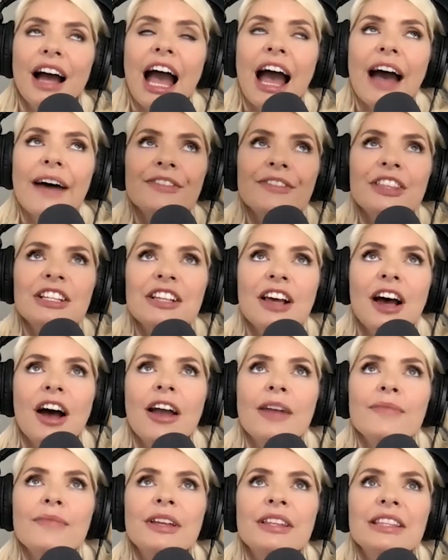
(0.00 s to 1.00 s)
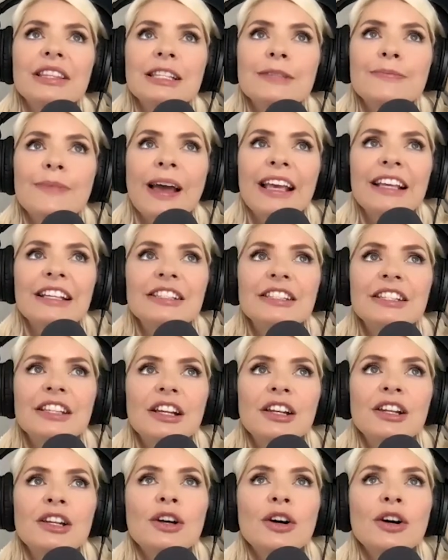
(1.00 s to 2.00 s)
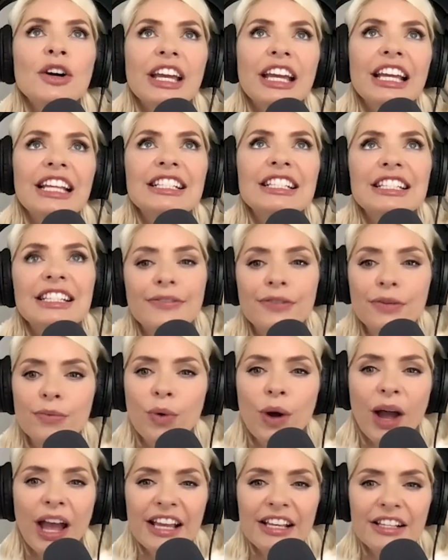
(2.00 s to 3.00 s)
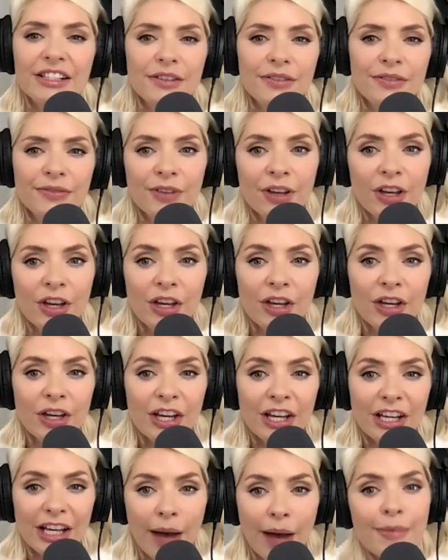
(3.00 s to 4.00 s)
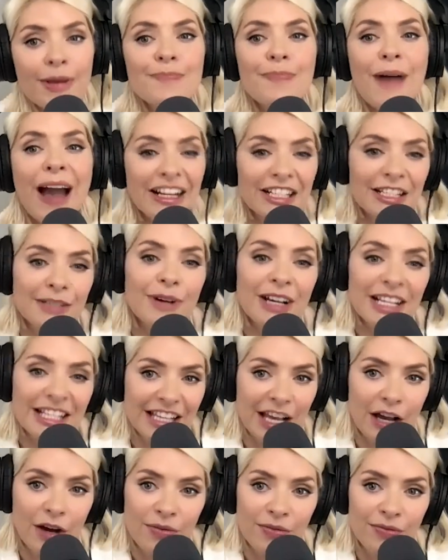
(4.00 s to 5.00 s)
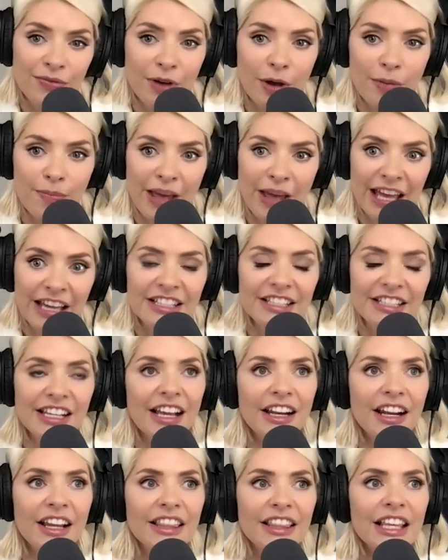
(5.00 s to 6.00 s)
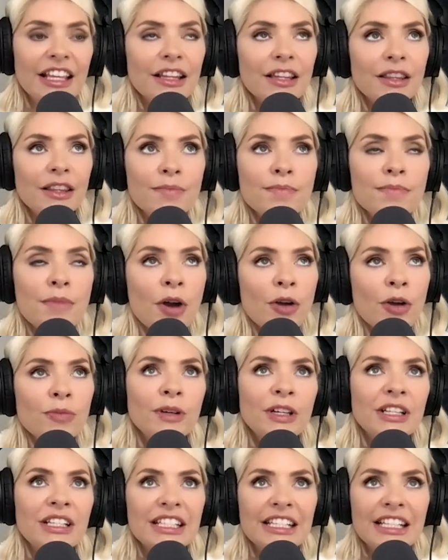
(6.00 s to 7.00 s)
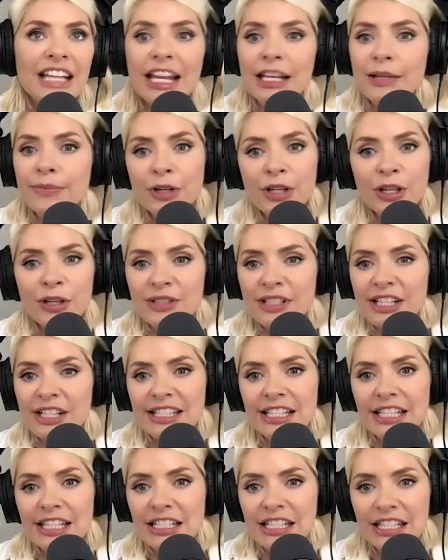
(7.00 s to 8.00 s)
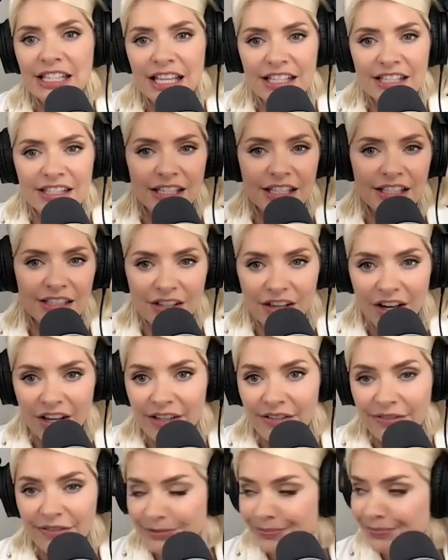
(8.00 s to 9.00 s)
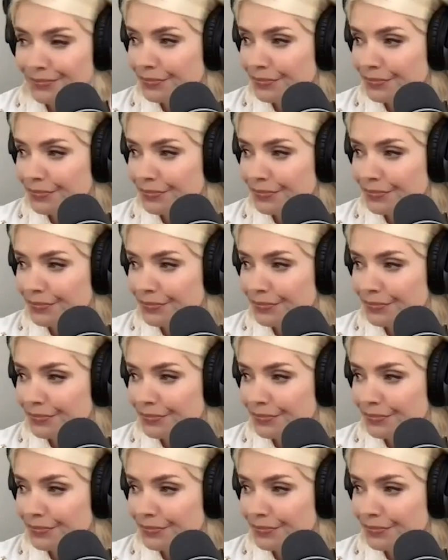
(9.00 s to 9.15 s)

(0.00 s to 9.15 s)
have the time and the space to look into different ways of coming back to myself a bit. And I think that the moment, and anybody who's listening to this that has kind of